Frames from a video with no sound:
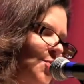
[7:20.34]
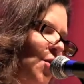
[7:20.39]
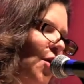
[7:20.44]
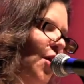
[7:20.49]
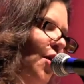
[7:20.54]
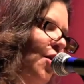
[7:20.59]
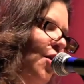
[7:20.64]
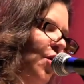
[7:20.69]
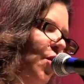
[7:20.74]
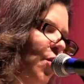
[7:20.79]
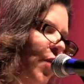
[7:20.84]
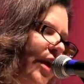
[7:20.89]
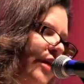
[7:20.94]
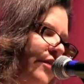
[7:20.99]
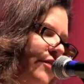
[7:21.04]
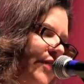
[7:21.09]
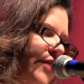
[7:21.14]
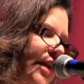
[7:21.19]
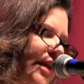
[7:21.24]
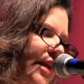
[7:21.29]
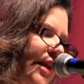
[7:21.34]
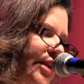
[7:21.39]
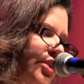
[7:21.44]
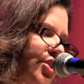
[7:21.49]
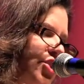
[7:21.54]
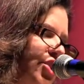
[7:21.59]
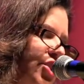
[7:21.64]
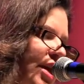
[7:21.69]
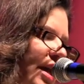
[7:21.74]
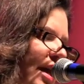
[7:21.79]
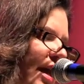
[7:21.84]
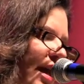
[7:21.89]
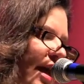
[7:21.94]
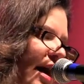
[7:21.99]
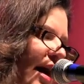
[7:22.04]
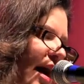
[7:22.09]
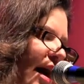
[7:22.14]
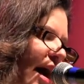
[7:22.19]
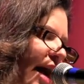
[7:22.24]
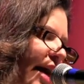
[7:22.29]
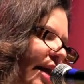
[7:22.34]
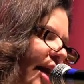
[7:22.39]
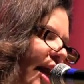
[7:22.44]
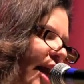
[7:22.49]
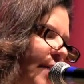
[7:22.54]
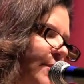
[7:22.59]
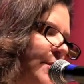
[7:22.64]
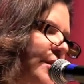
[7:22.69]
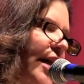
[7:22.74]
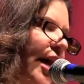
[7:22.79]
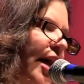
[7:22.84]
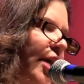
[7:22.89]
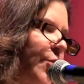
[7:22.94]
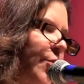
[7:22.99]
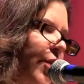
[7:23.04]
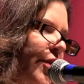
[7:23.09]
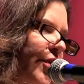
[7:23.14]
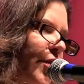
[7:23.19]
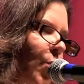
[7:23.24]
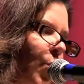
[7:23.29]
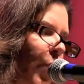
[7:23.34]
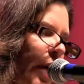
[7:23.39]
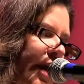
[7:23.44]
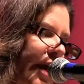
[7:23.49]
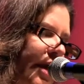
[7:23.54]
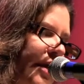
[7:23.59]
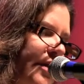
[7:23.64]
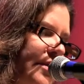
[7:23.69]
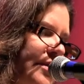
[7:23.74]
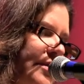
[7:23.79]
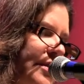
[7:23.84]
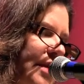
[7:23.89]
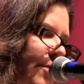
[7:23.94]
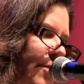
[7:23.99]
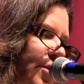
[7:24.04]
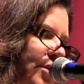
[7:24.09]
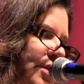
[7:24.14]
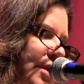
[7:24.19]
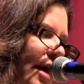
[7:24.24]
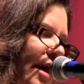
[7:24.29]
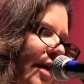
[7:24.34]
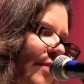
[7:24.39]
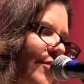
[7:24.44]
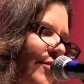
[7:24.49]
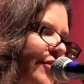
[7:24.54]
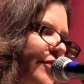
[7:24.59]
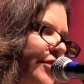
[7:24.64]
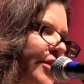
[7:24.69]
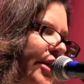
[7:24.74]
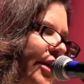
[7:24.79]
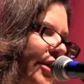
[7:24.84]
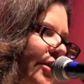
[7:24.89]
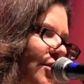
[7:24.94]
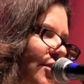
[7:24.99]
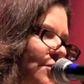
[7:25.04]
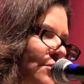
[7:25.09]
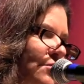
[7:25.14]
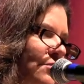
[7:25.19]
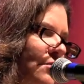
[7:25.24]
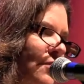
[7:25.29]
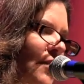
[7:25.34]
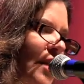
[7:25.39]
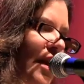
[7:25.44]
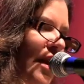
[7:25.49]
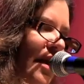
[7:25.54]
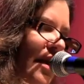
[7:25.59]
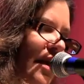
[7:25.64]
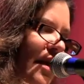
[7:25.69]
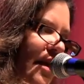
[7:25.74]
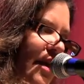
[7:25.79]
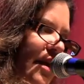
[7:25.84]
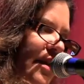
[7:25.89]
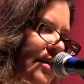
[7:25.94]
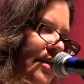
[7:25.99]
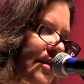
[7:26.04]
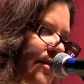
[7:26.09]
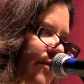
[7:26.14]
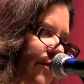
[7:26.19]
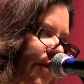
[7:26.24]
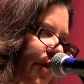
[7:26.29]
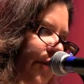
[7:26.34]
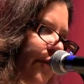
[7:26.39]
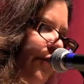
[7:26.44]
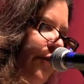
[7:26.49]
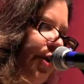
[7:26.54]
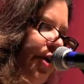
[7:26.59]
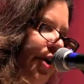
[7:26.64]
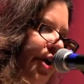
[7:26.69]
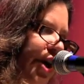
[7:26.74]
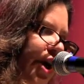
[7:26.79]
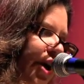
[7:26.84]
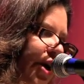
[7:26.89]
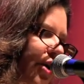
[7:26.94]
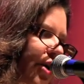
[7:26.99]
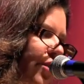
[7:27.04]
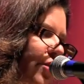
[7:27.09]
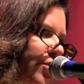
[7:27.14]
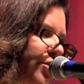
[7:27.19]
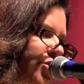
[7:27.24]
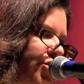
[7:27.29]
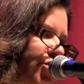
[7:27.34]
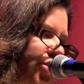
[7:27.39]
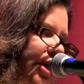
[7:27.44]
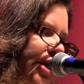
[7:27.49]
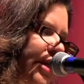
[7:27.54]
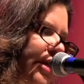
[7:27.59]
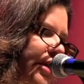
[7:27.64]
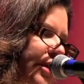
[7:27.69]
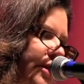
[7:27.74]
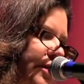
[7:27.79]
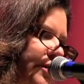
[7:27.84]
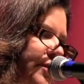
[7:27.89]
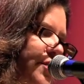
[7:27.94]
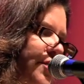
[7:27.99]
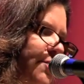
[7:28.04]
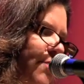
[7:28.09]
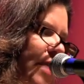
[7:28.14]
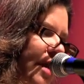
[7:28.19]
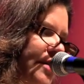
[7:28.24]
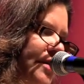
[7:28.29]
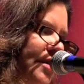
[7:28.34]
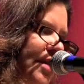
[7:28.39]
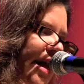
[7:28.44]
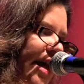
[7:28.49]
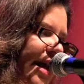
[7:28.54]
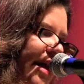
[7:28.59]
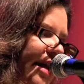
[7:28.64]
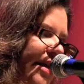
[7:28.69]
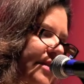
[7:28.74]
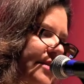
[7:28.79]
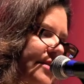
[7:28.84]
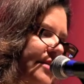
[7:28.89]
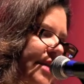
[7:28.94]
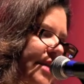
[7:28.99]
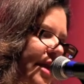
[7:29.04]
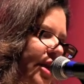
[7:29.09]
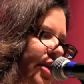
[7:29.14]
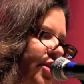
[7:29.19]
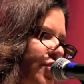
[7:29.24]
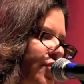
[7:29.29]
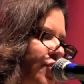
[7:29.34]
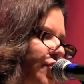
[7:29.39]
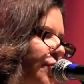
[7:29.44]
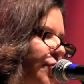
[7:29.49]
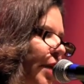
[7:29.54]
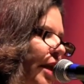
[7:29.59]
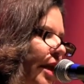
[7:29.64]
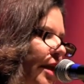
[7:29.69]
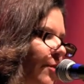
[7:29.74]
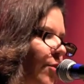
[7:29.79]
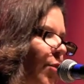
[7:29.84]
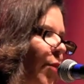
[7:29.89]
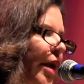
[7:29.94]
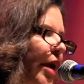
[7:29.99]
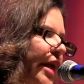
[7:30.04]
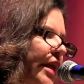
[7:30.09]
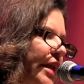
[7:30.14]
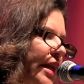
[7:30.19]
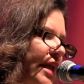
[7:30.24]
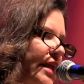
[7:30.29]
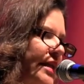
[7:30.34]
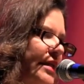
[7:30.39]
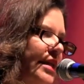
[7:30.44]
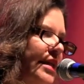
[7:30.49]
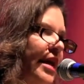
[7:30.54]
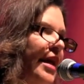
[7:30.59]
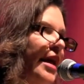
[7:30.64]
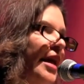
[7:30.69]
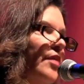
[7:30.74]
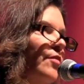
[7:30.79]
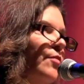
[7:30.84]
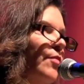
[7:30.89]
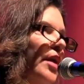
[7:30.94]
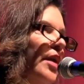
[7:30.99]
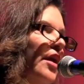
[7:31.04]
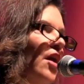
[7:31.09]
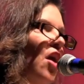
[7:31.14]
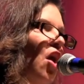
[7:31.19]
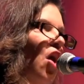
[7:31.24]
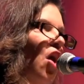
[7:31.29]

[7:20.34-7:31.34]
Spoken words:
small, quaint village, I came down with a wicked summertime flu. Severe vertigo, chills, muscle aches, and extreme weakness hit me